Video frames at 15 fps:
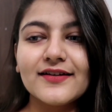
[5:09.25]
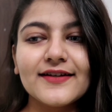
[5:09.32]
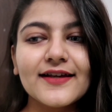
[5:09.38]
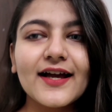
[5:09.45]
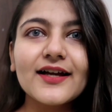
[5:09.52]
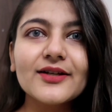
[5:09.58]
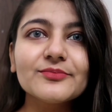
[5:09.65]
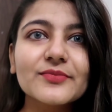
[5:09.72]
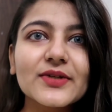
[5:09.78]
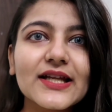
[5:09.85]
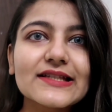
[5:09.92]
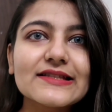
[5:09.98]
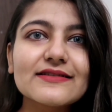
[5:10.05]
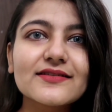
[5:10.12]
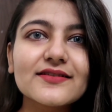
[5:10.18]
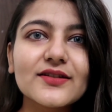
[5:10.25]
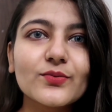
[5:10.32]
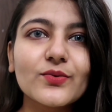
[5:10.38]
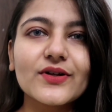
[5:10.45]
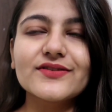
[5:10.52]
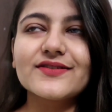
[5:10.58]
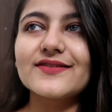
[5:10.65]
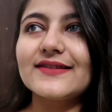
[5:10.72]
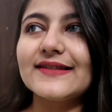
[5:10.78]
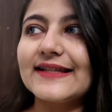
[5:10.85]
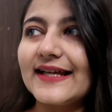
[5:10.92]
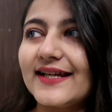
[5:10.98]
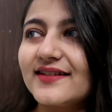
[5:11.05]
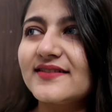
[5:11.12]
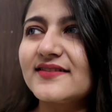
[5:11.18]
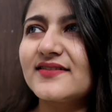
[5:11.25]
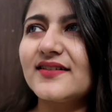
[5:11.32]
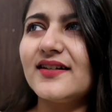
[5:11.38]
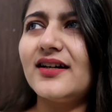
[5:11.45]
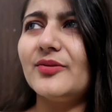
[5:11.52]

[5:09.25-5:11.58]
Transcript: yeah, let's see what's next.